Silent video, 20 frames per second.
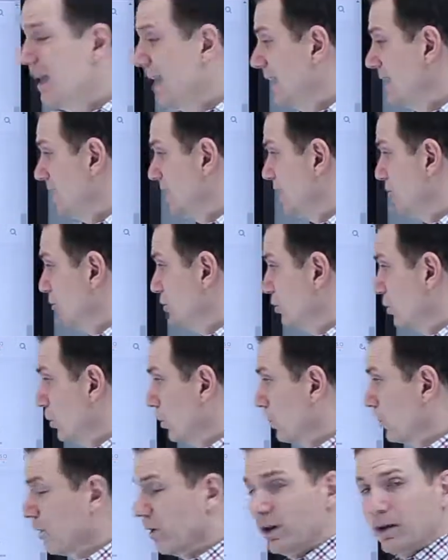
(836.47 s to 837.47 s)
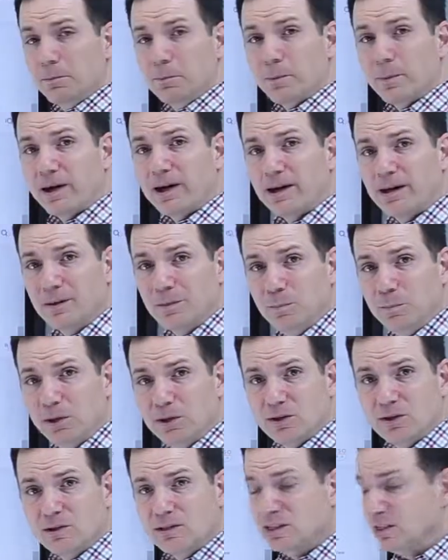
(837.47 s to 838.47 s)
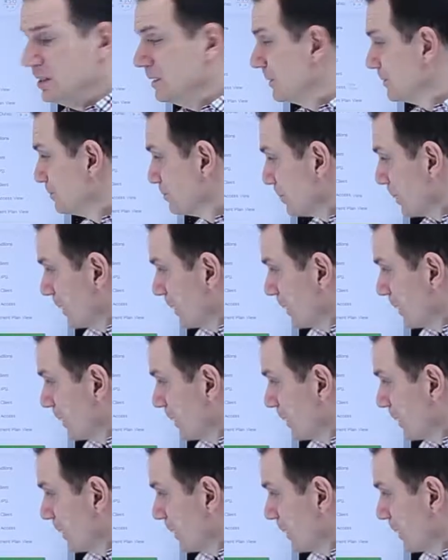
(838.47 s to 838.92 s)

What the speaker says: and it's your and my ability